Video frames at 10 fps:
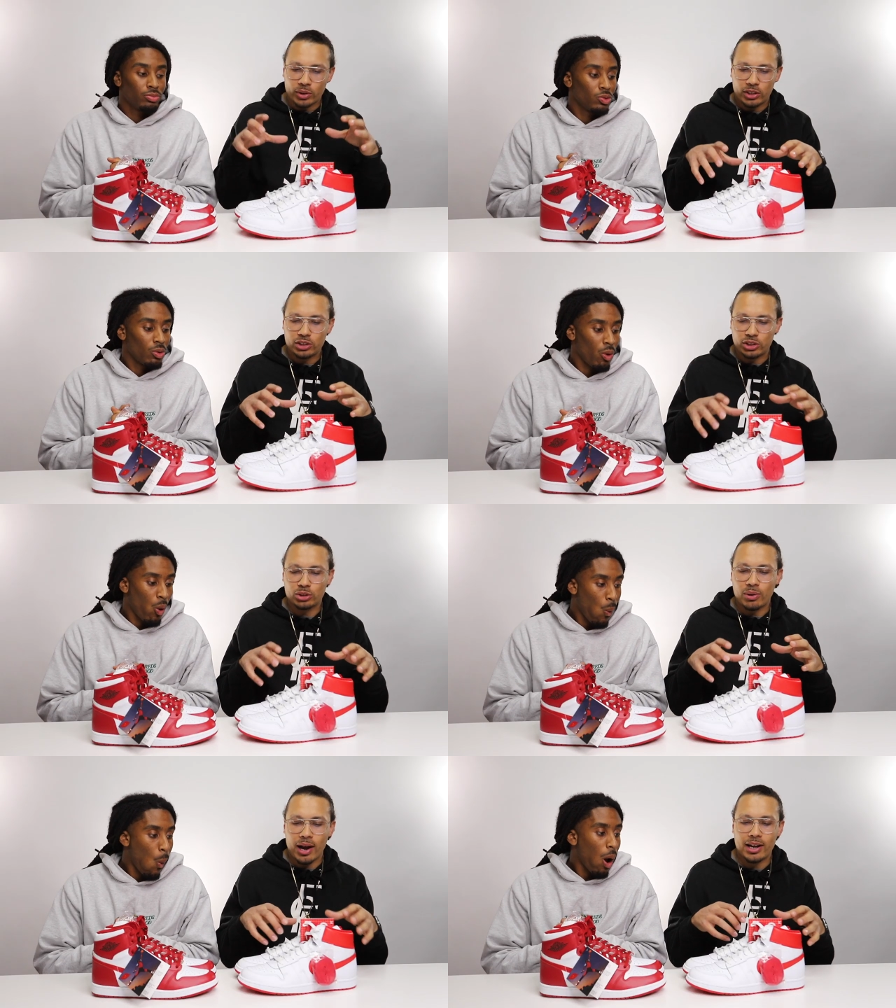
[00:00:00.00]
Speaker 1: with this
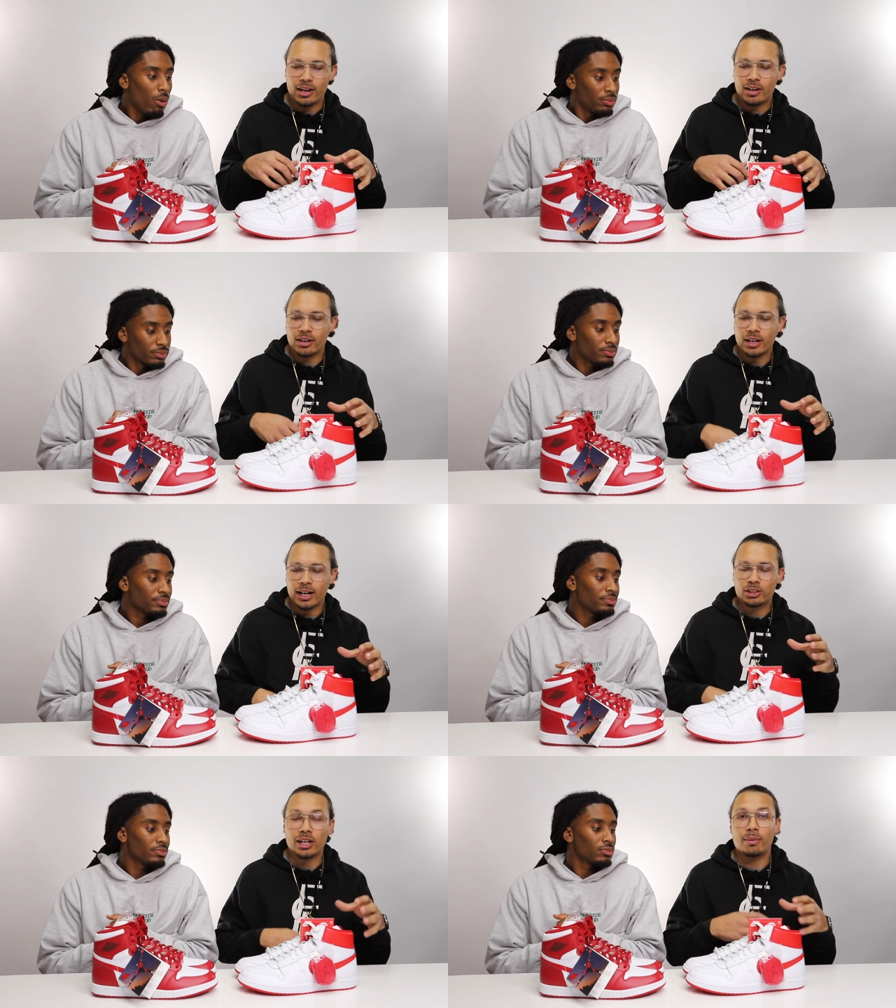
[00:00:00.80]
shoe right here
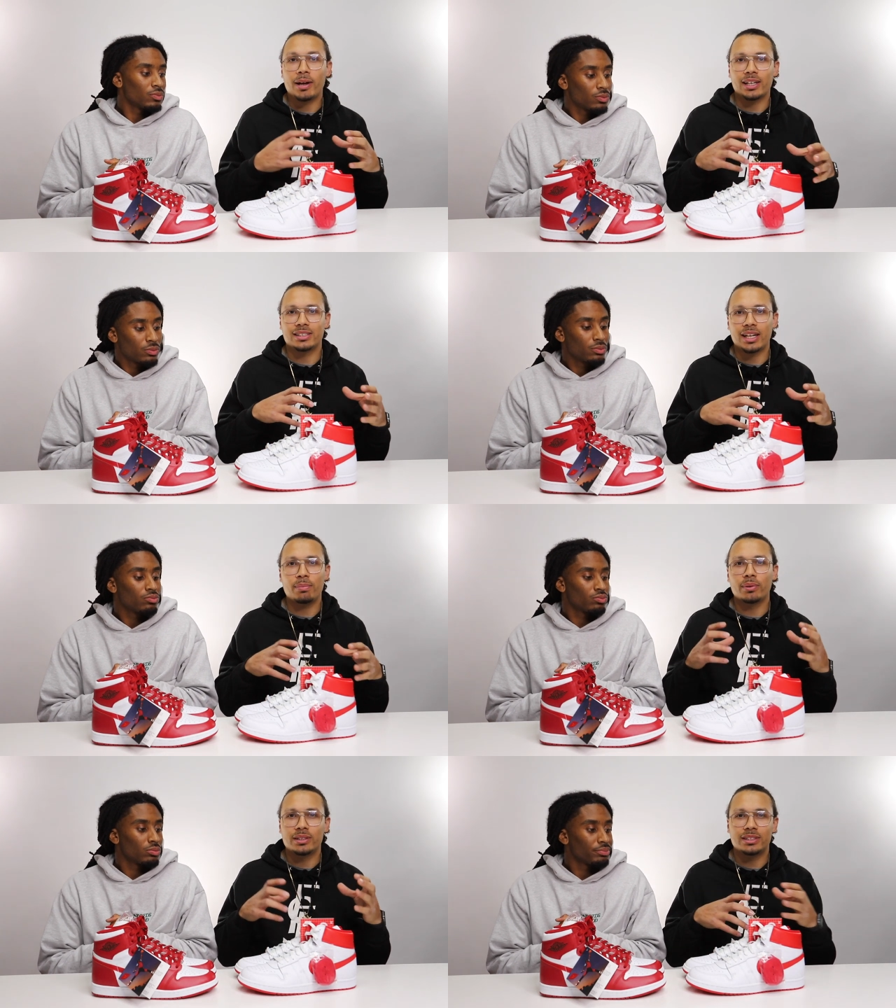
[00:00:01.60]
and tried to make a
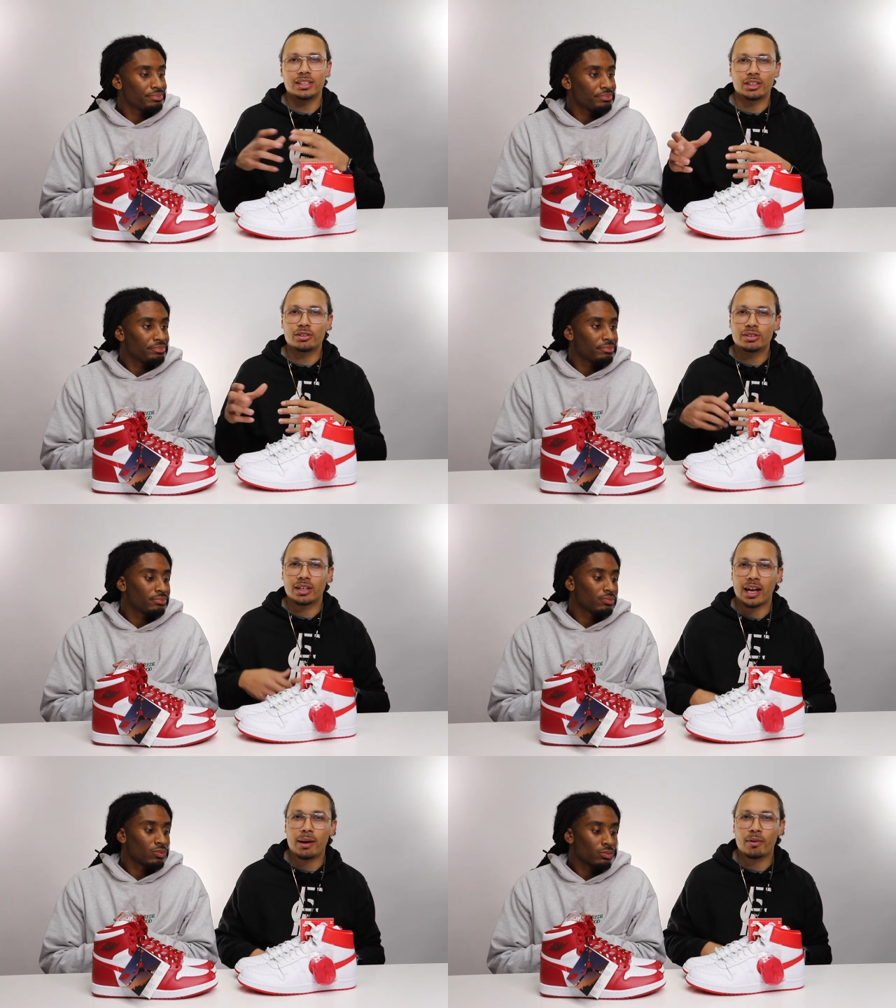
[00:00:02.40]
staple into the new
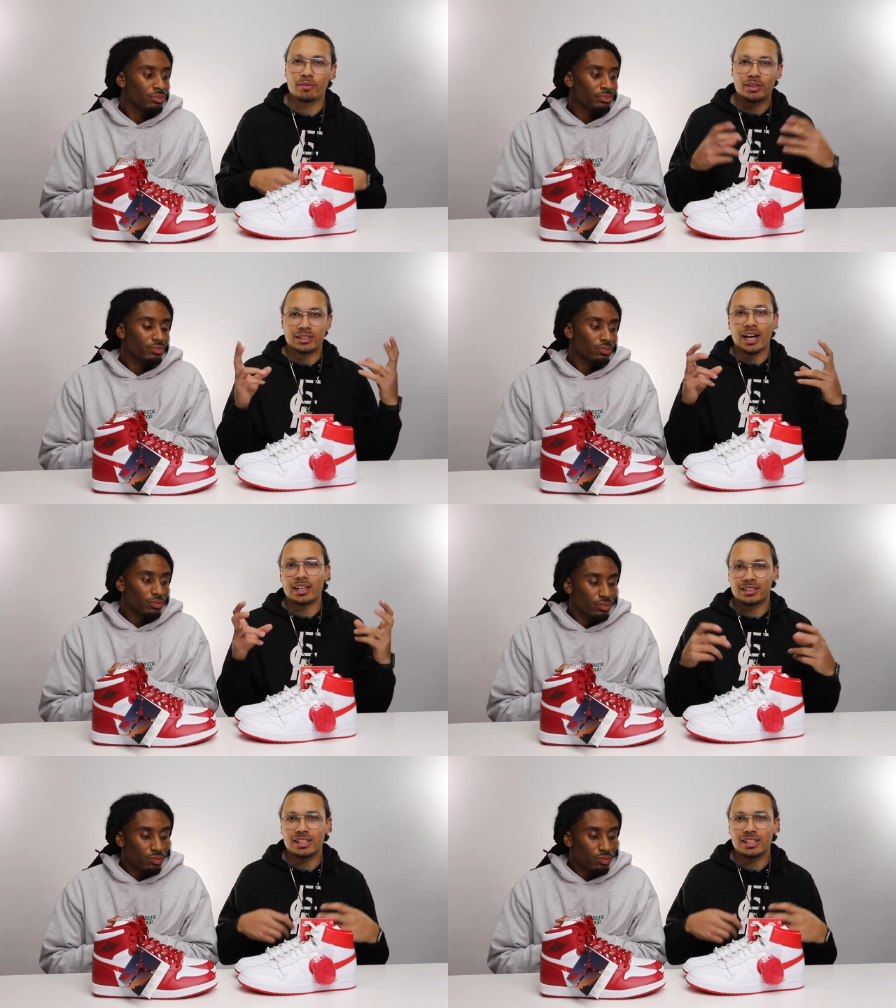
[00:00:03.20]
game of designing